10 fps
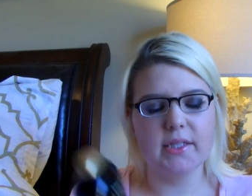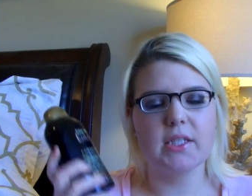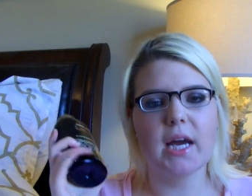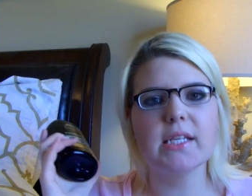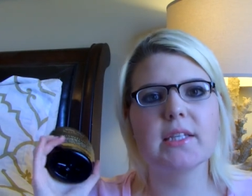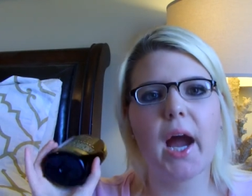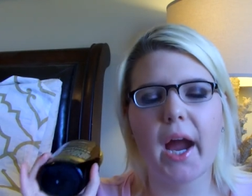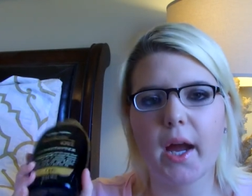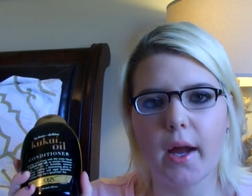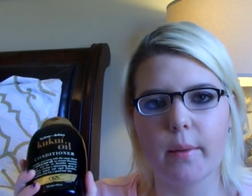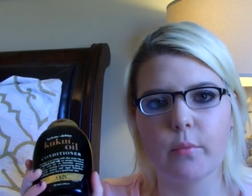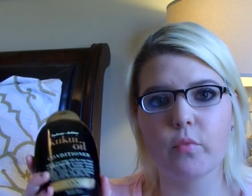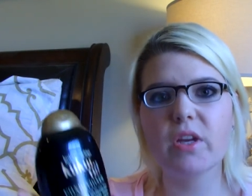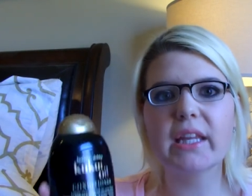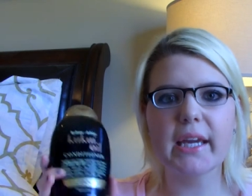It does um,
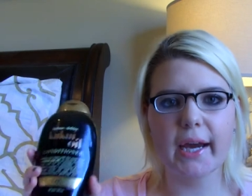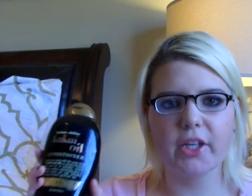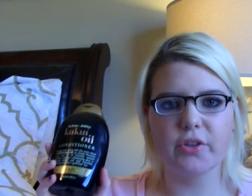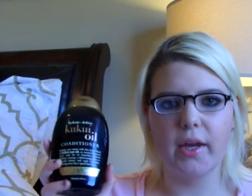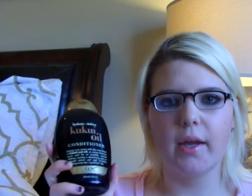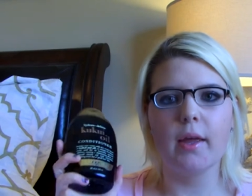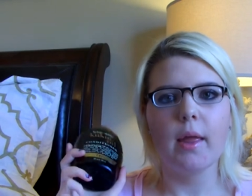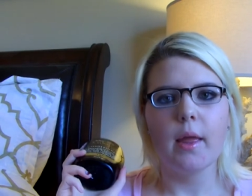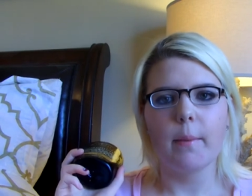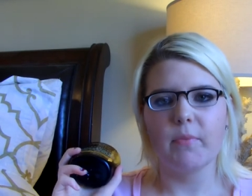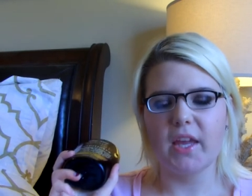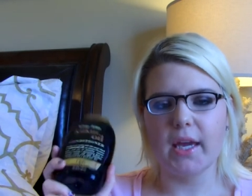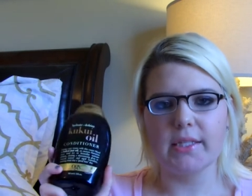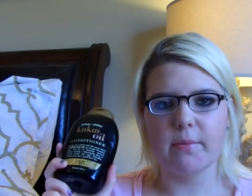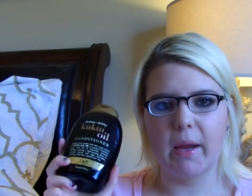really hydrate the
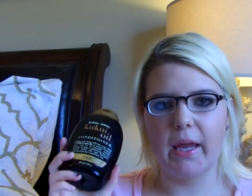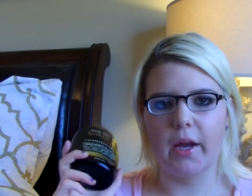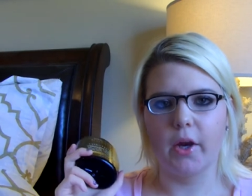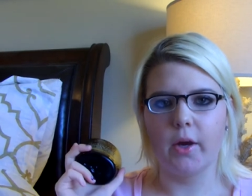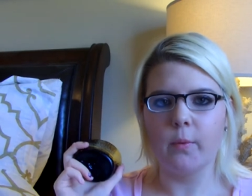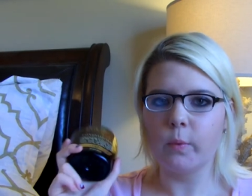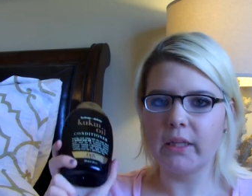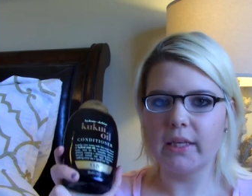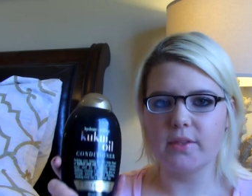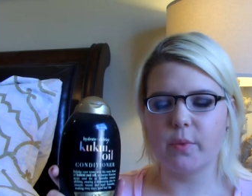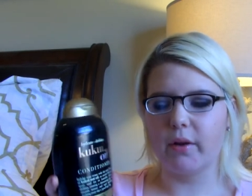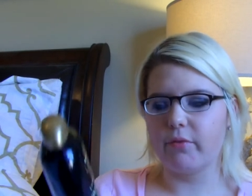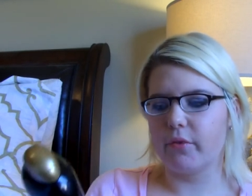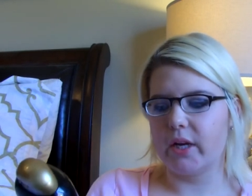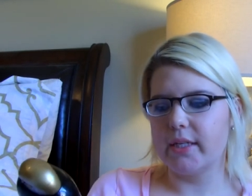ends of my hair. It really gets rid of
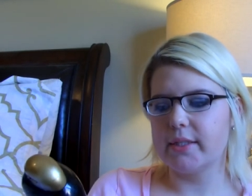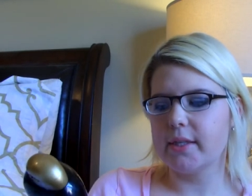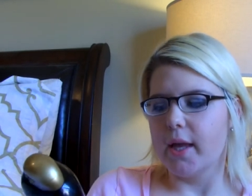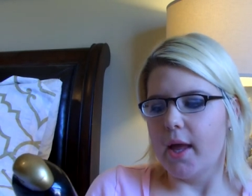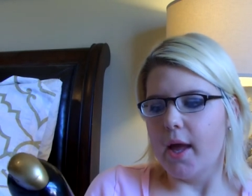frizz.